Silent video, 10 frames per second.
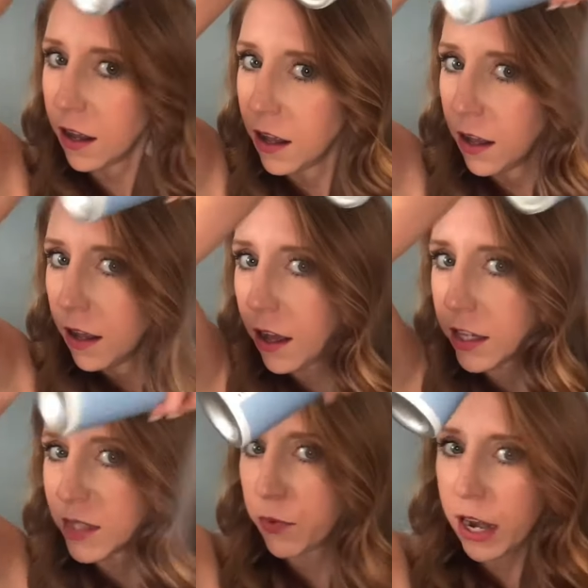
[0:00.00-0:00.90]
I'll
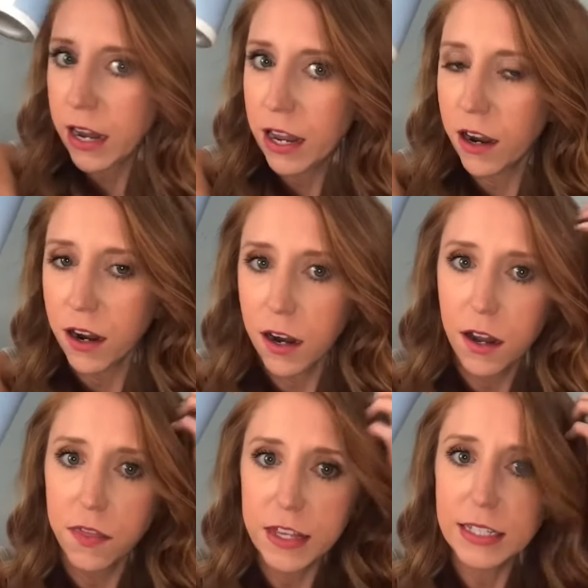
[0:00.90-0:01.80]
spray here.
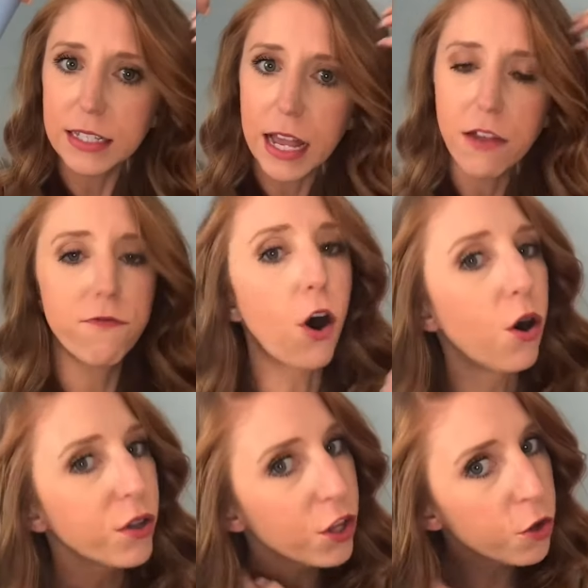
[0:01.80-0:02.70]
This is a
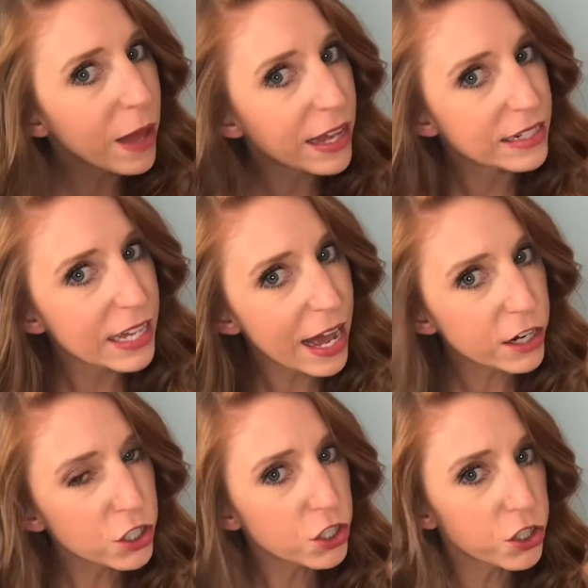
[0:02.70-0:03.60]
volume and
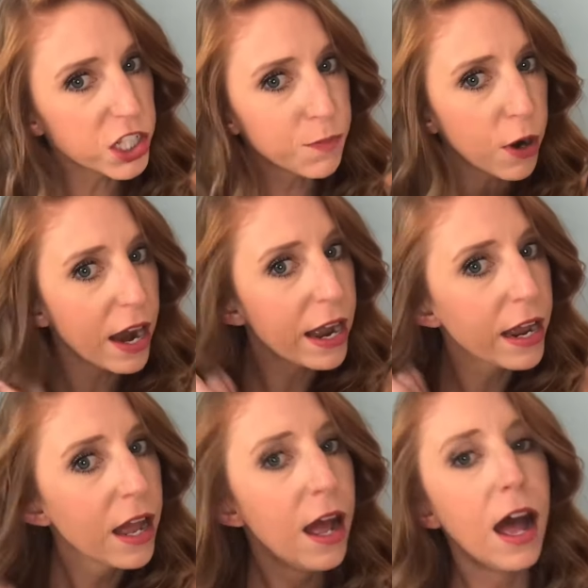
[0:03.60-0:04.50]
texture spray,
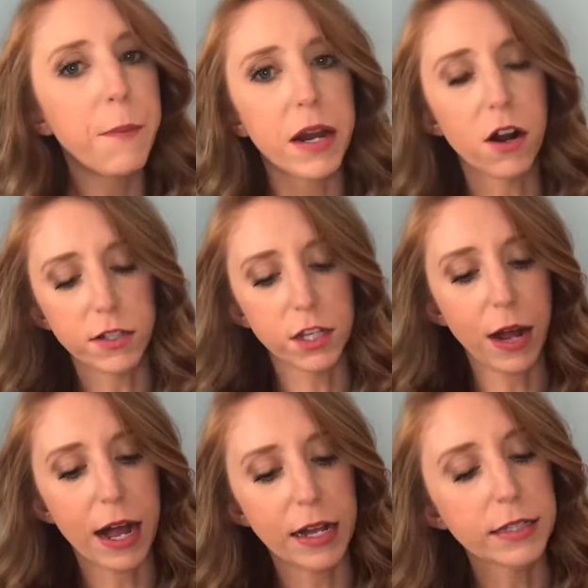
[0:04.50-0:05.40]
but it also
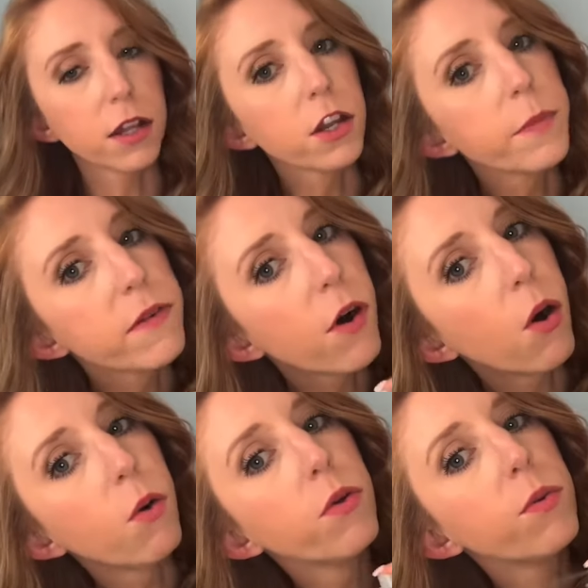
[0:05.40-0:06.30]
has a little bit of
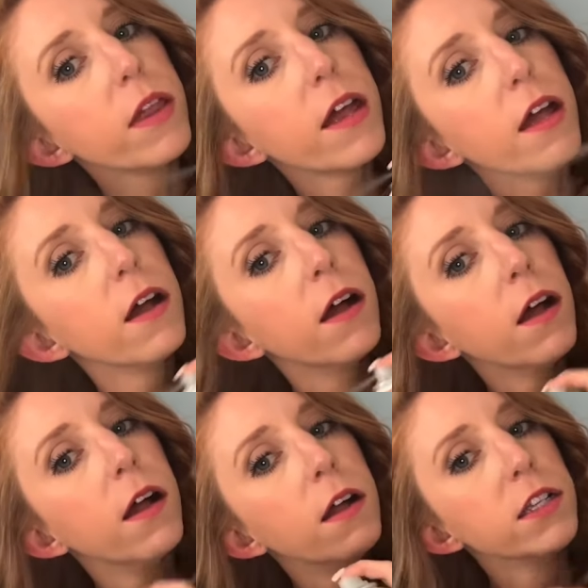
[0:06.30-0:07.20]
hold with it.
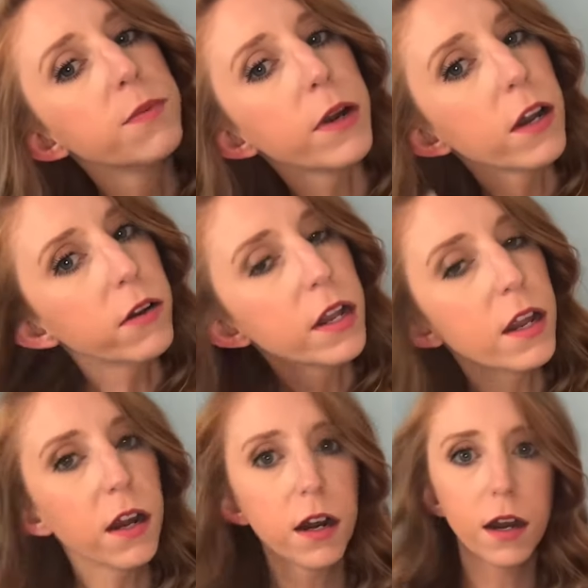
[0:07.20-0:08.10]
Spray it on
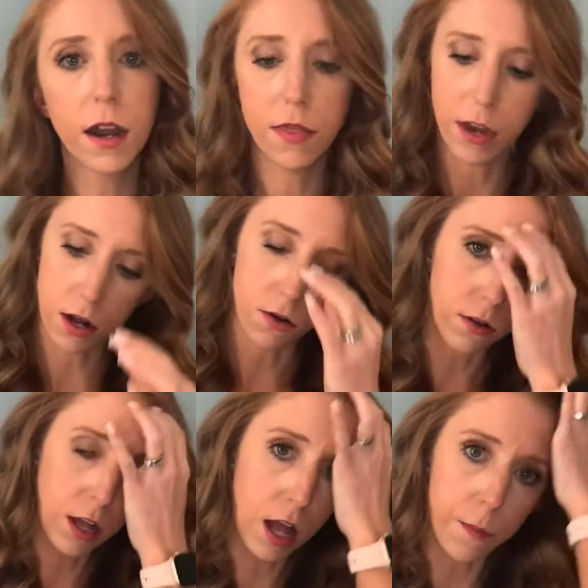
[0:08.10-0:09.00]
here, and then I'll
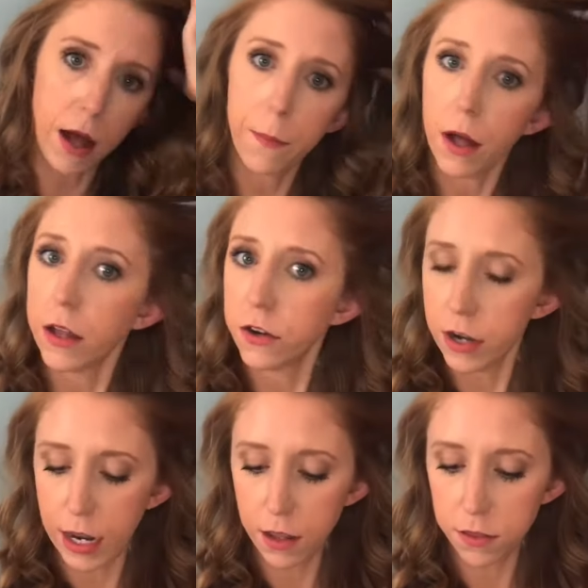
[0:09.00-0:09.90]
come up
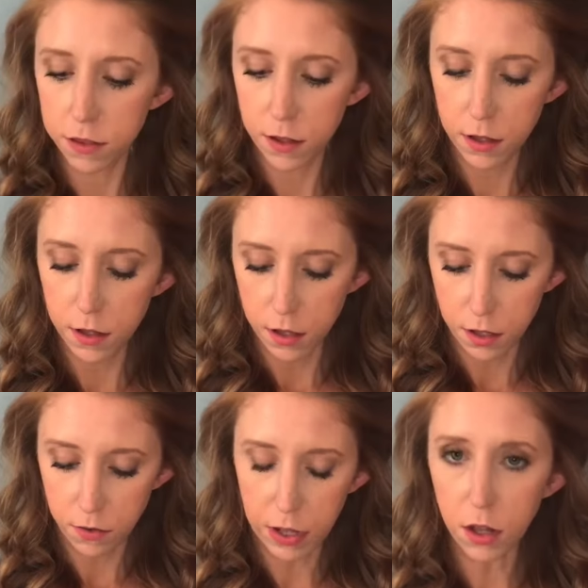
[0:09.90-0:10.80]
underneath. Oh, I
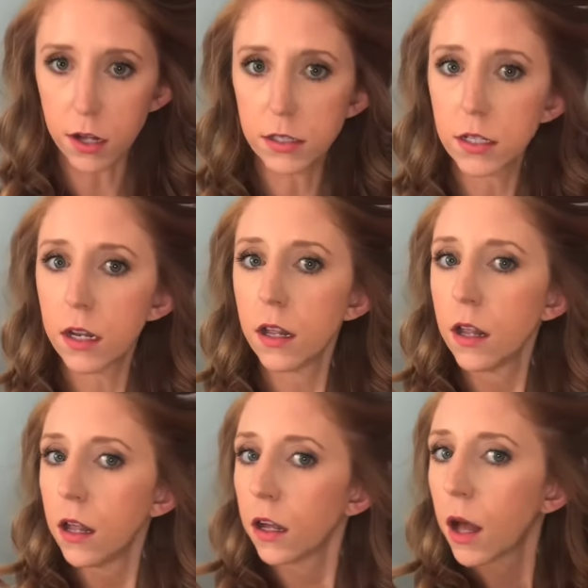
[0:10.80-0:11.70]
lost it.
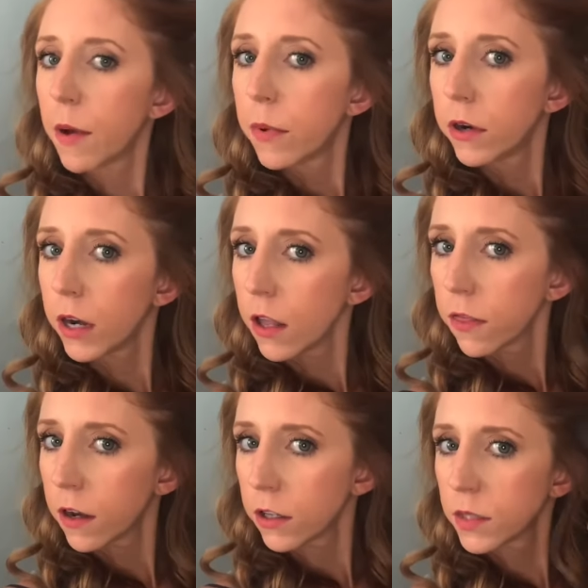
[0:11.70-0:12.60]
Come up underneath and
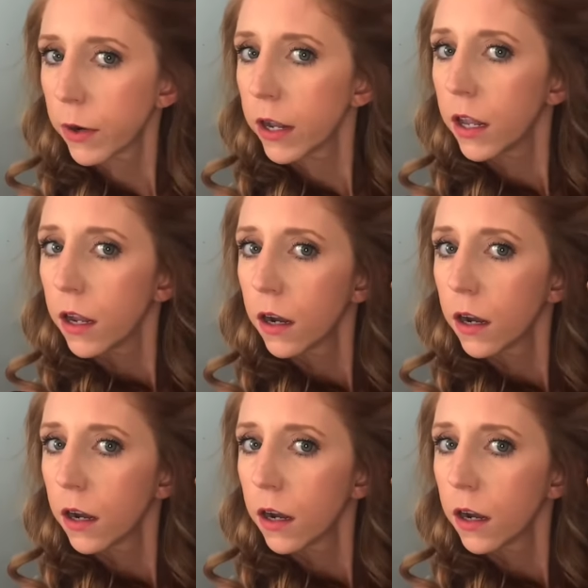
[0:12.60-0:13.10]
I'll spray here.